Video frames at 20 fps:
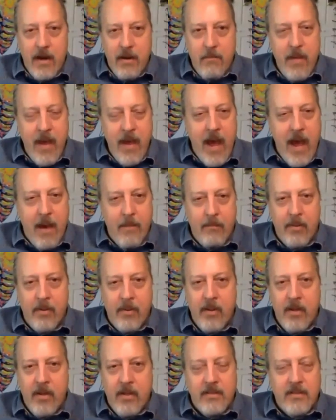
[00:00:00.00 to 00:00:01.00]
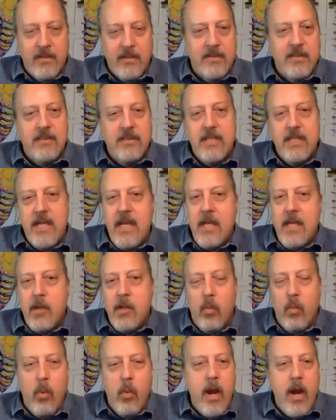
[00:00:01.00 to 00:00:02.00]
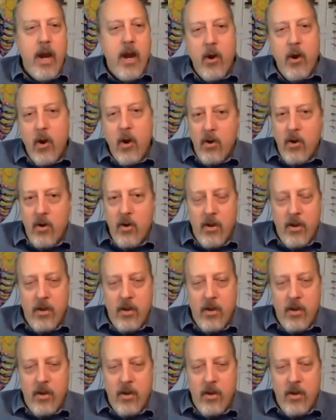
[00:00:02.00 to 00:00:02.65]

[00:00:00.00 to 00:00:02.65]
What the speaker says: a map to see where